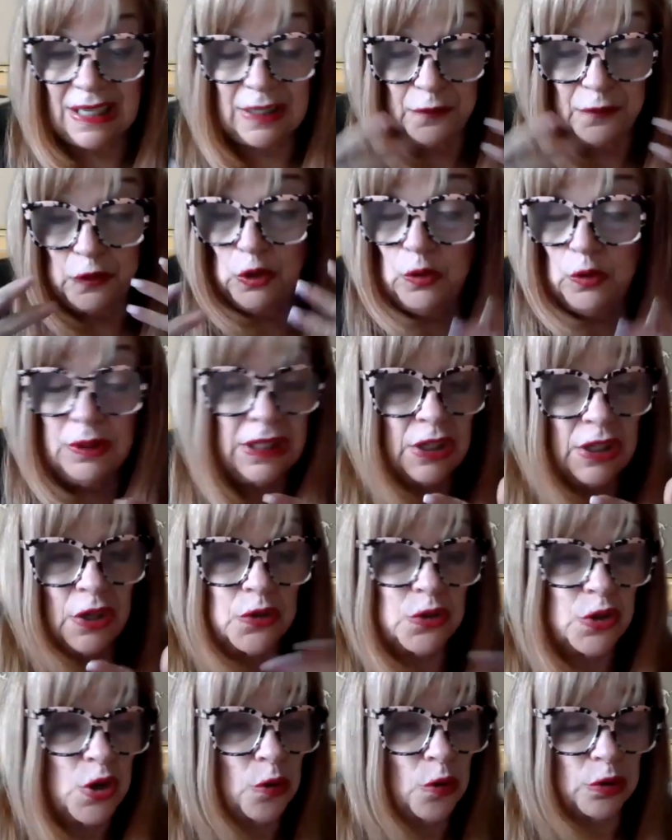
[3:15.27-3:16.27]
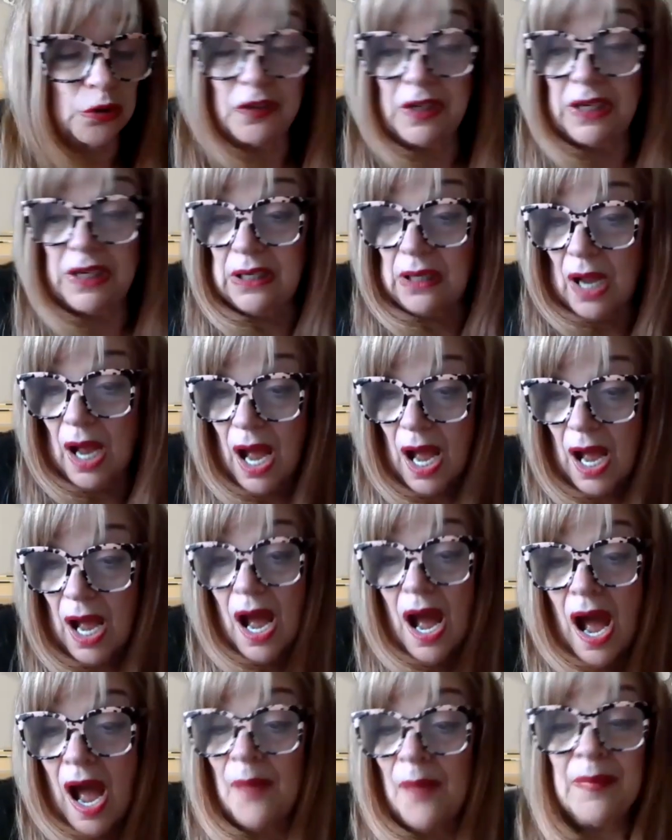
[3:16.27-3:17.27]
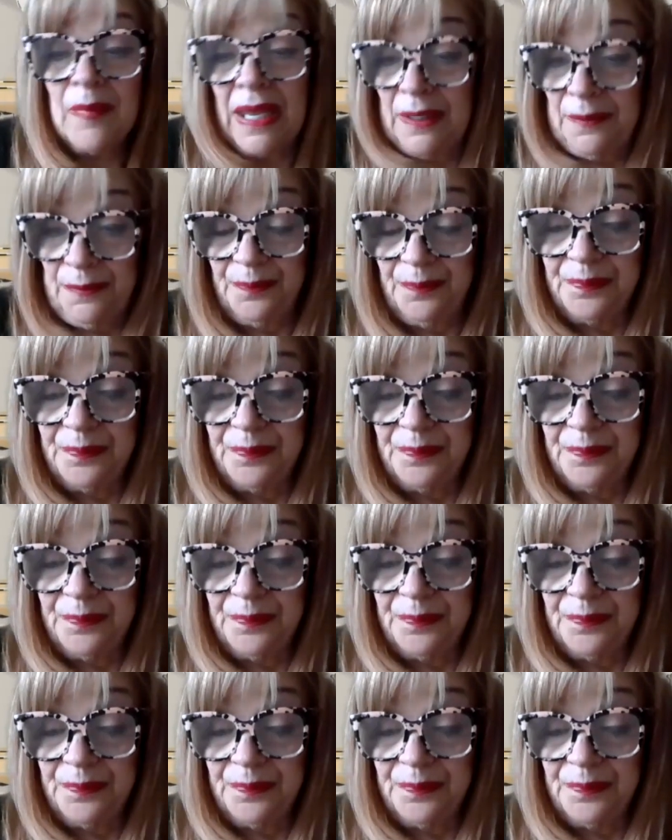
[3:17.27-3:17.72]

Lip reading: if you need a notary, I'm it.